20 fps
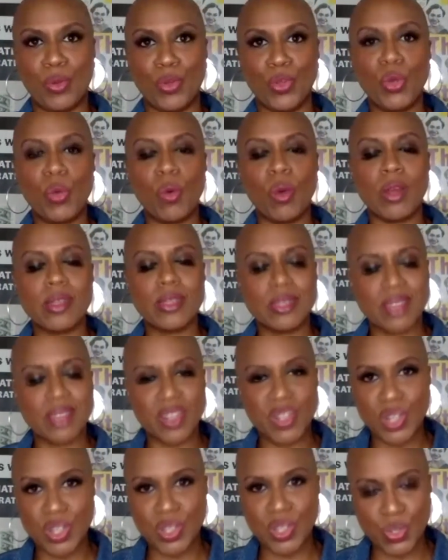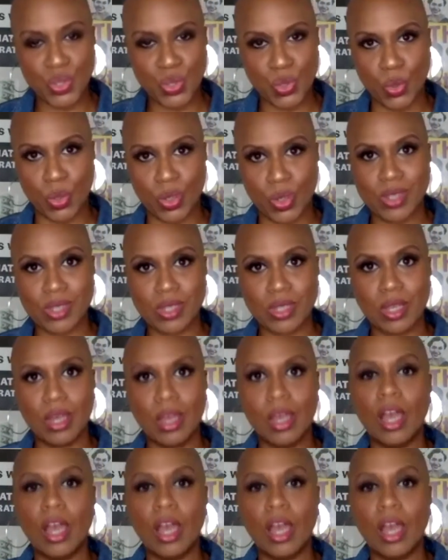You are such a source